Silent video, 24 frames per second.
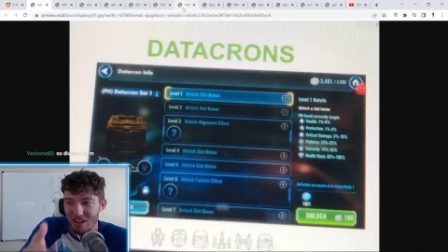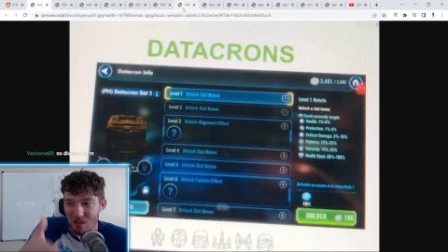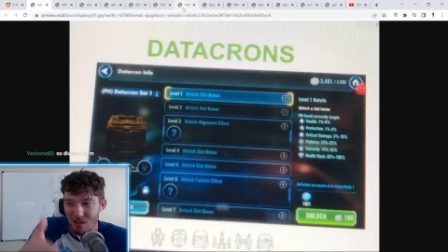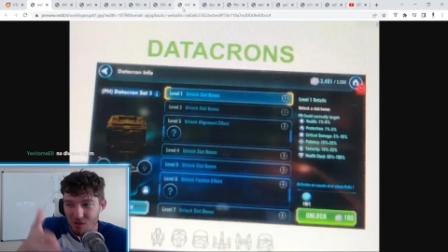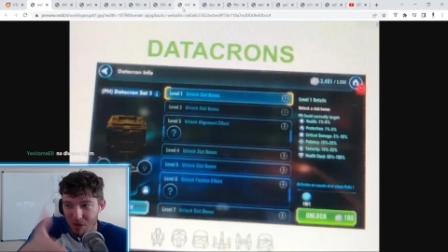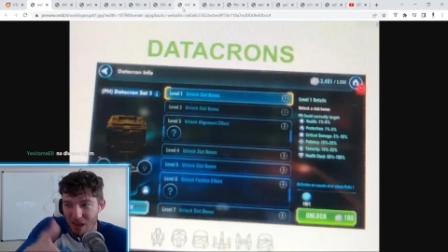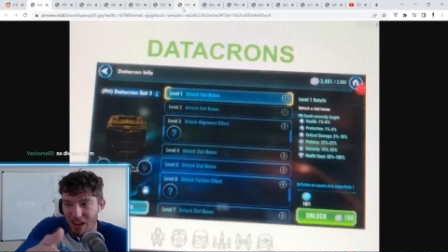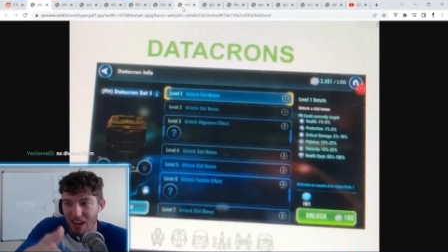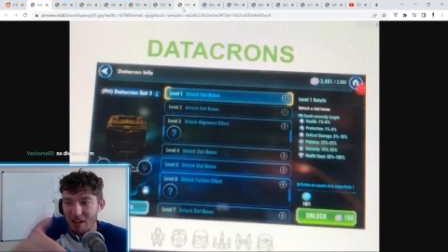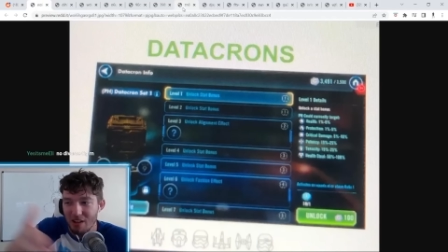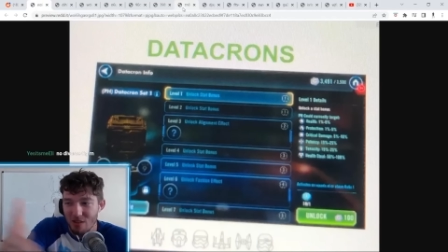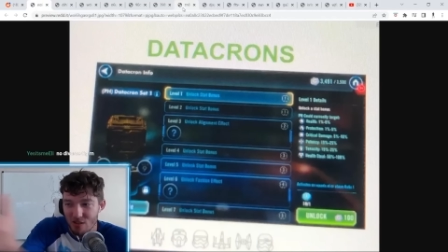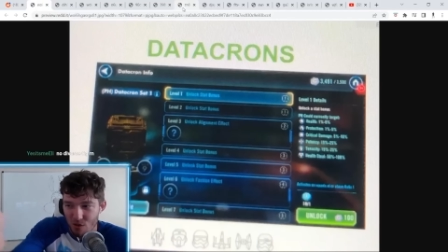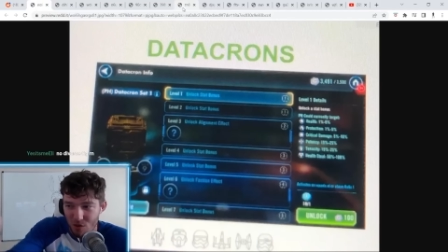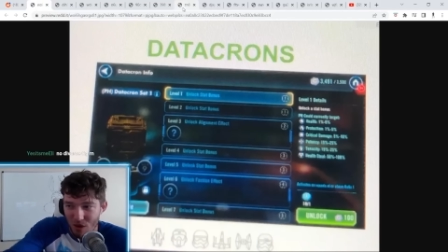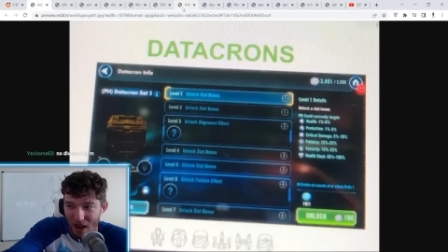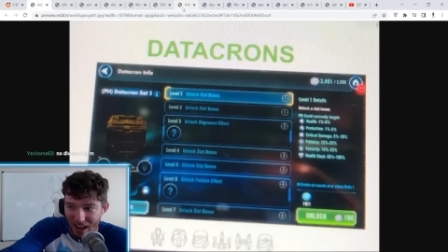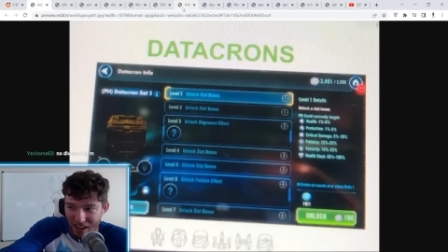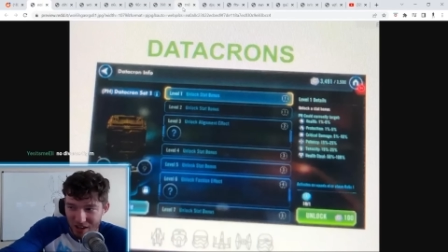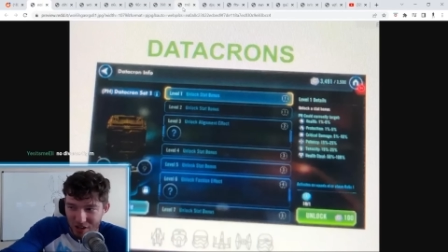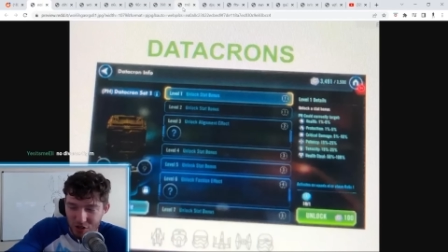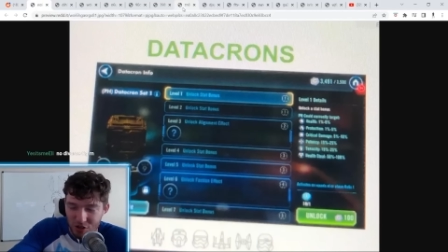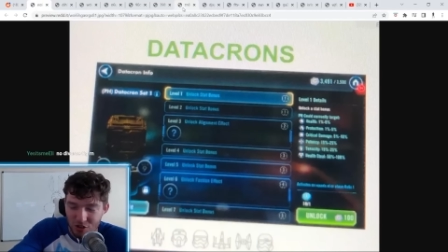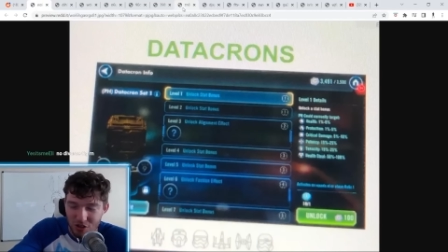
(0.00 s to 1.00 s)
it's paid to
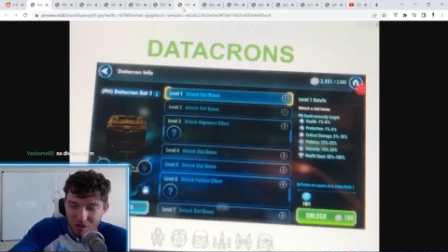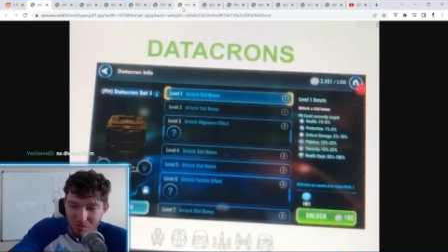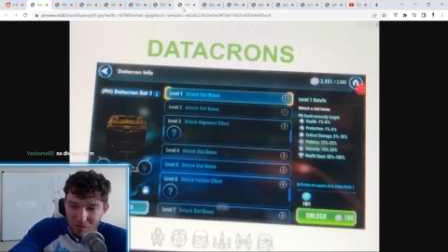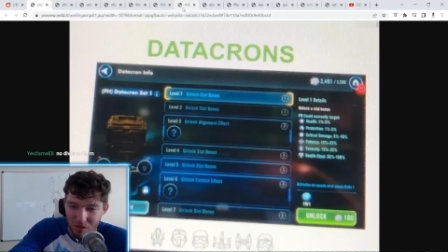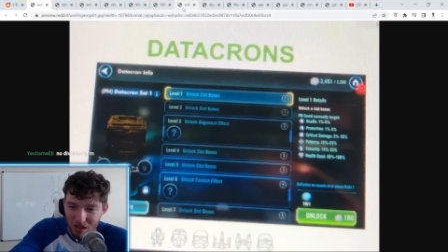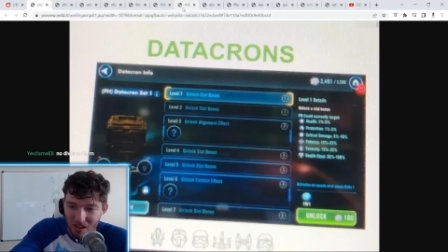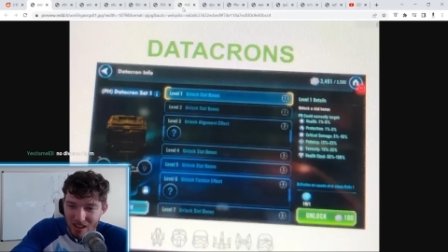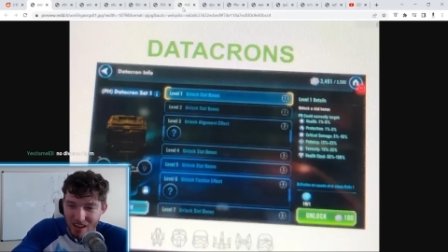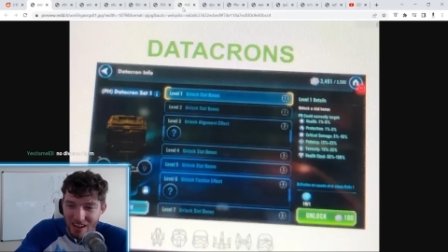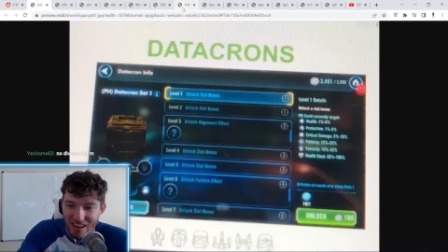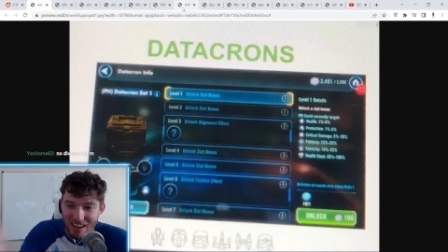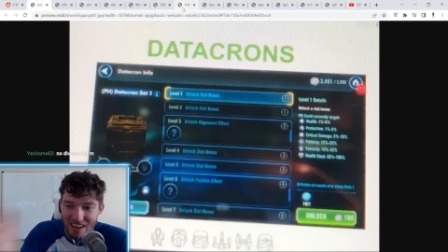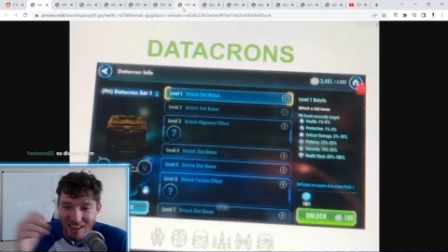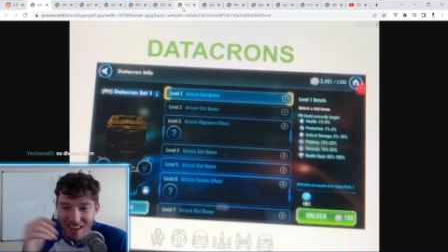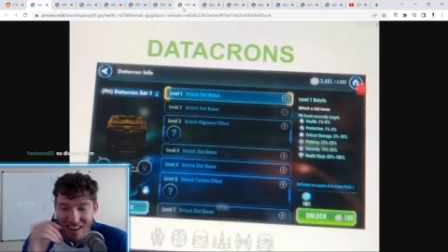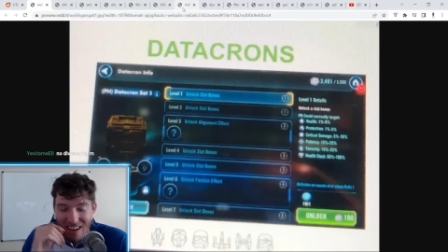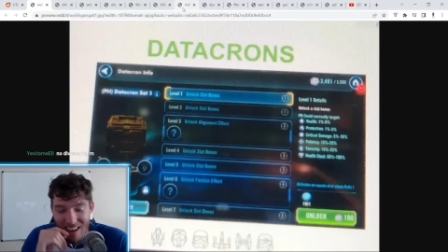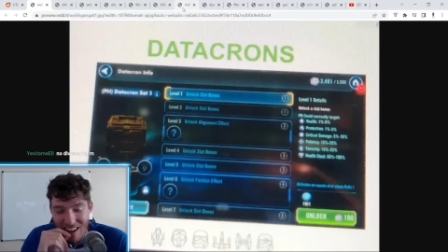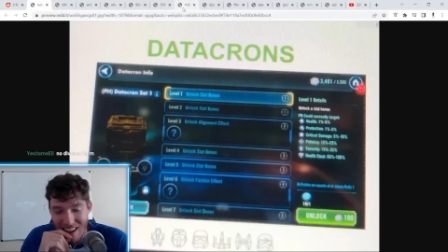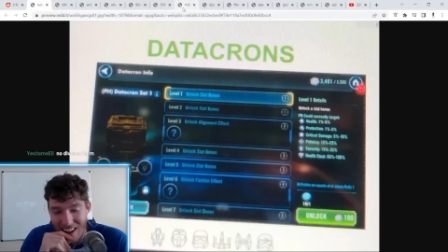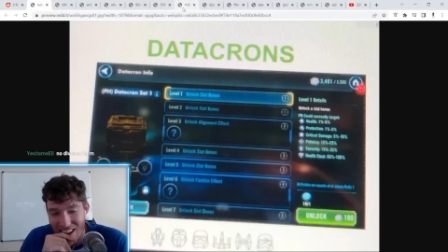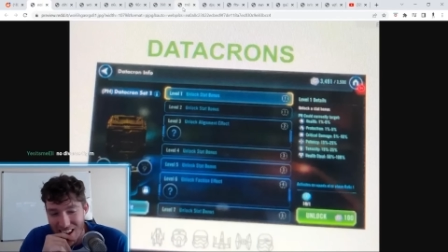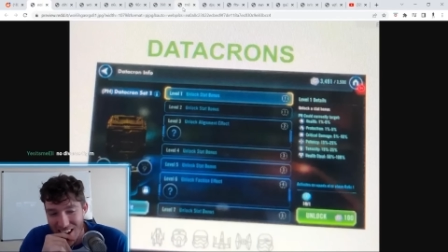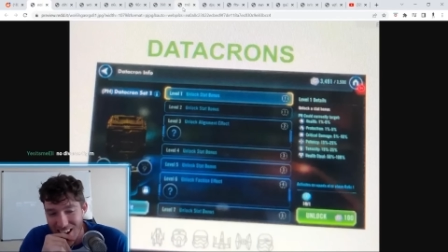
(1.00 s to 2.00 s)
actually play.
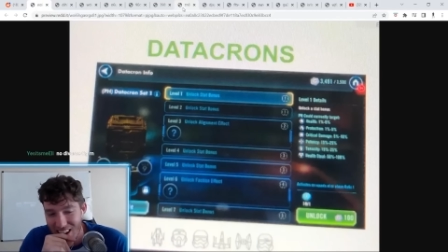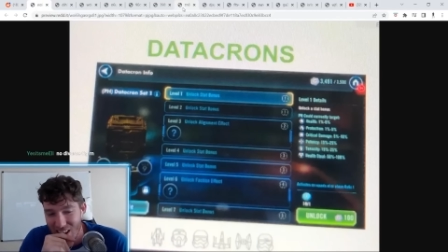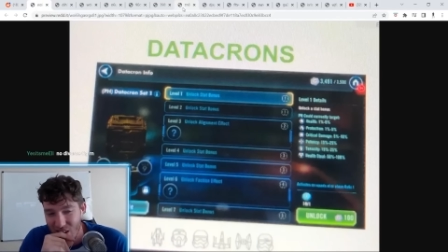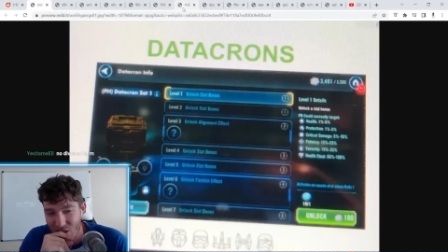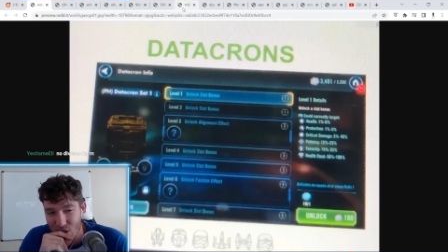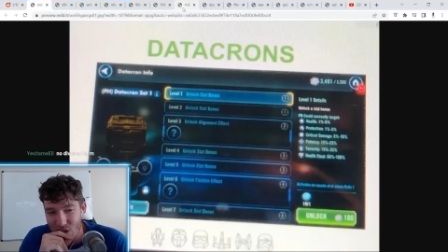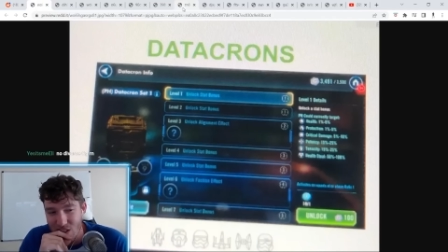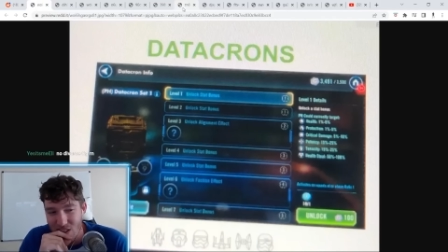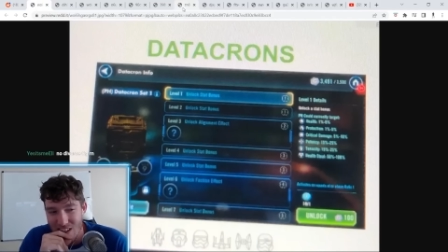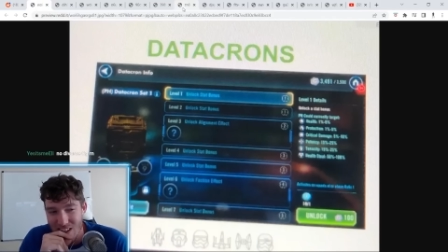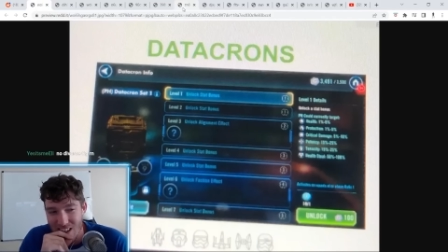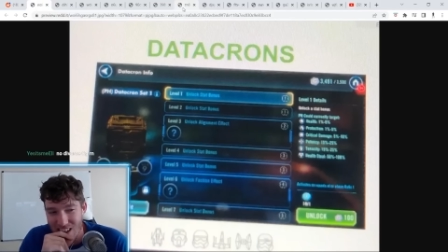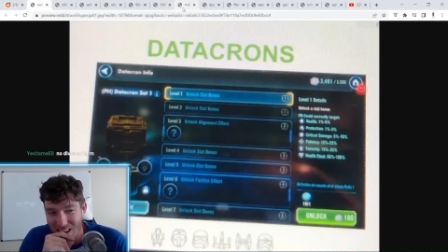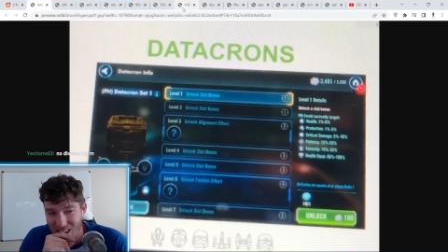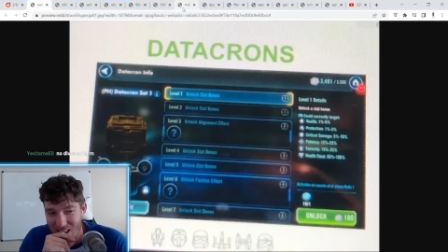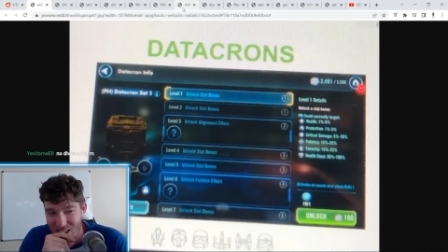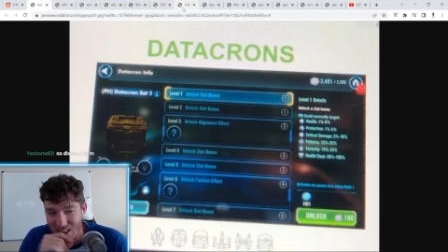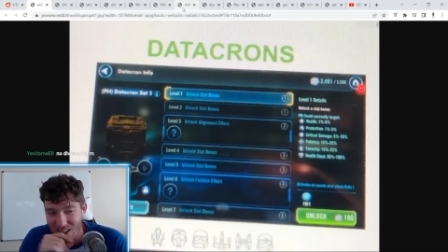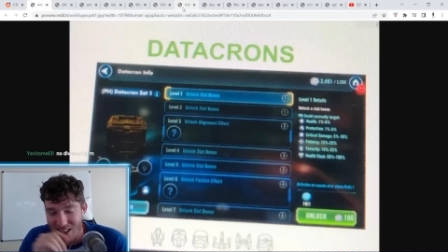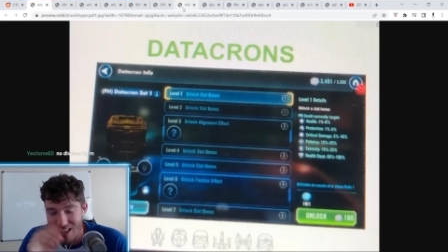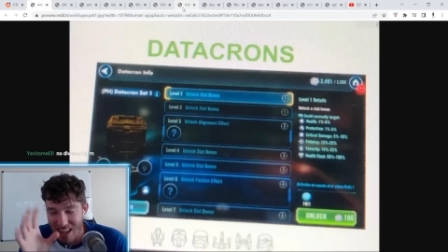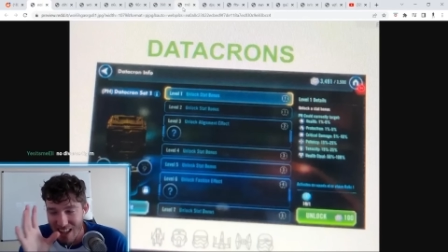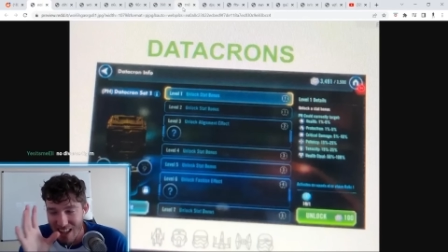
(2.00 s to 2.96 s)
And they're saying this is